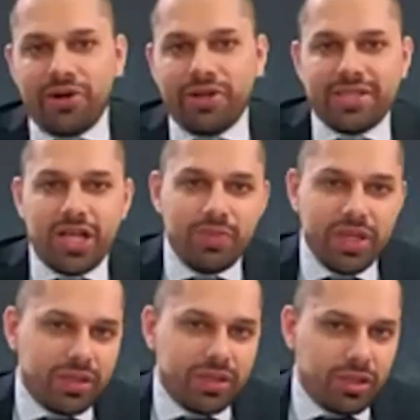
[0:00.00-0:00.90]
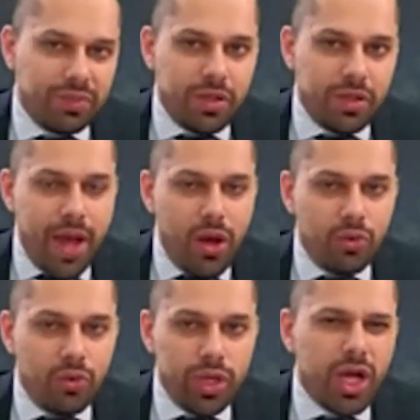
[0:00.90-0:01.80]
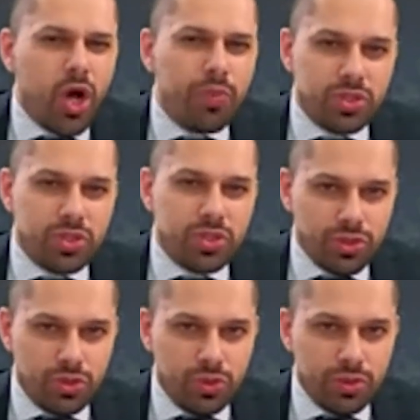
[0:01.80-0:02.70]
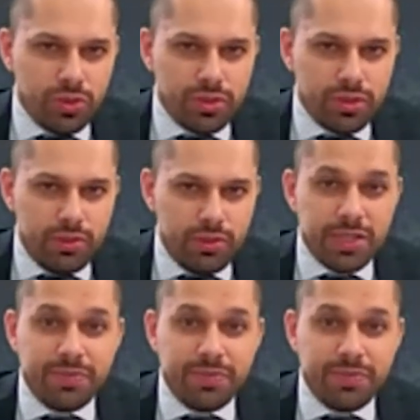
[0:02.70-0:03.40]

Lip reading: Aaron, tell me a little bit about what open source tools,